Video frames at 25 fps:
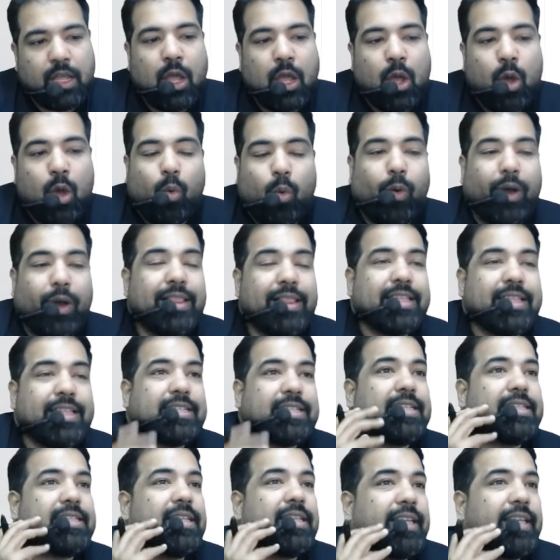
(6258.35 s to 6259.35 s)
While this is
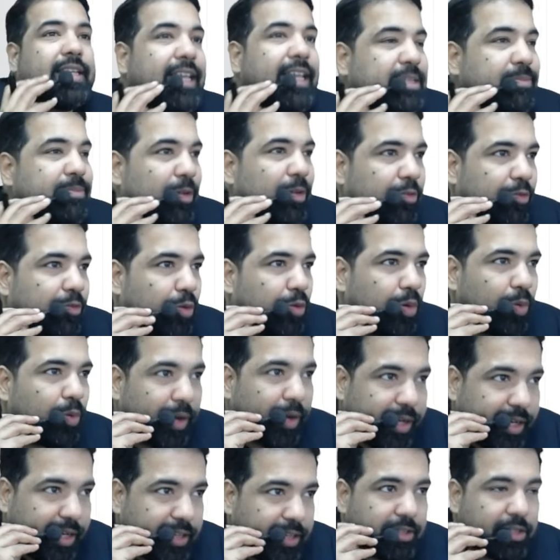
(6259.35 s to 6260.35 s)
the case before
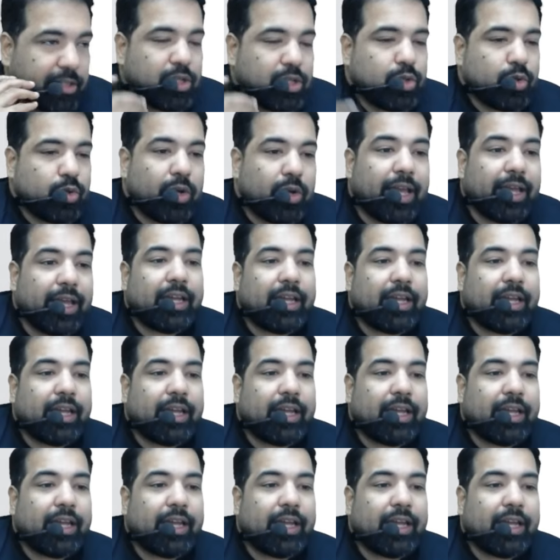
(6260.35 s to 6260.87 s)
23rd July,